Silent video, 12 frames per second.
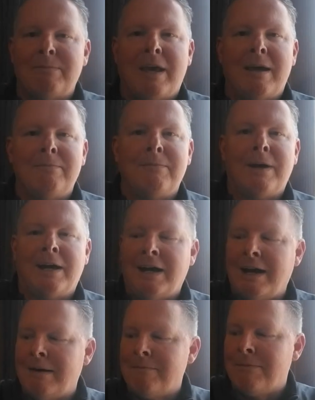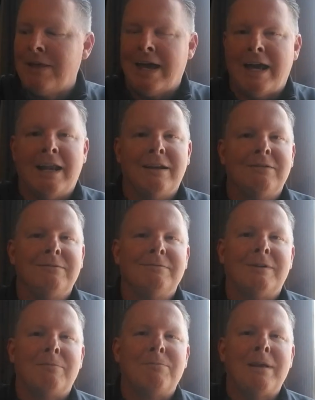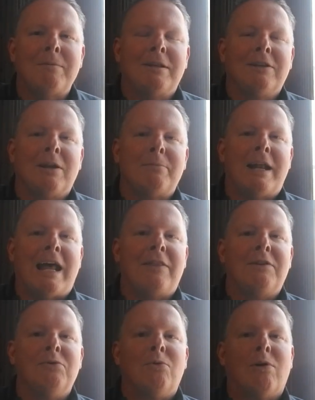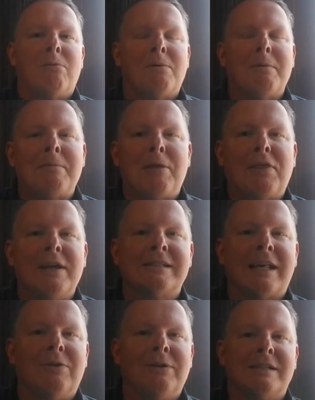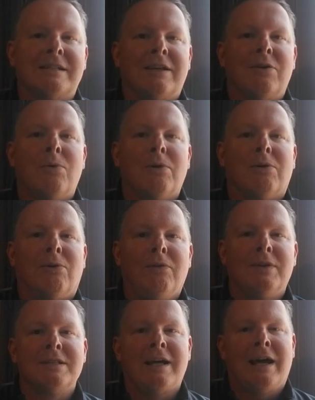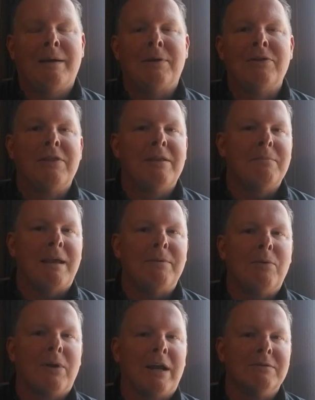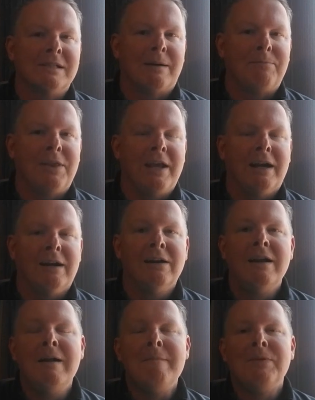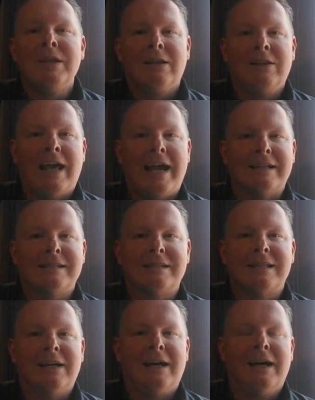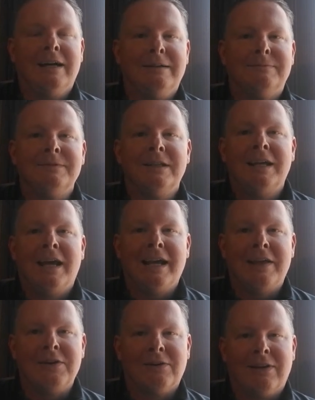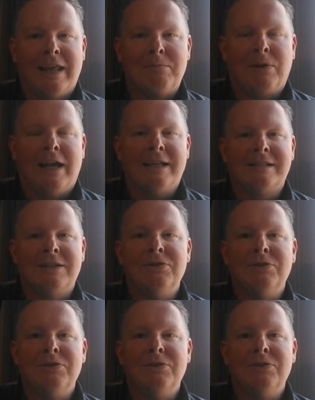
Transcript: them um, that are maybe a little bit out of the norm or maybe things I don't necessarily order all the time other than maybe when I was up there last uh, Again, they're in Lake Placid, New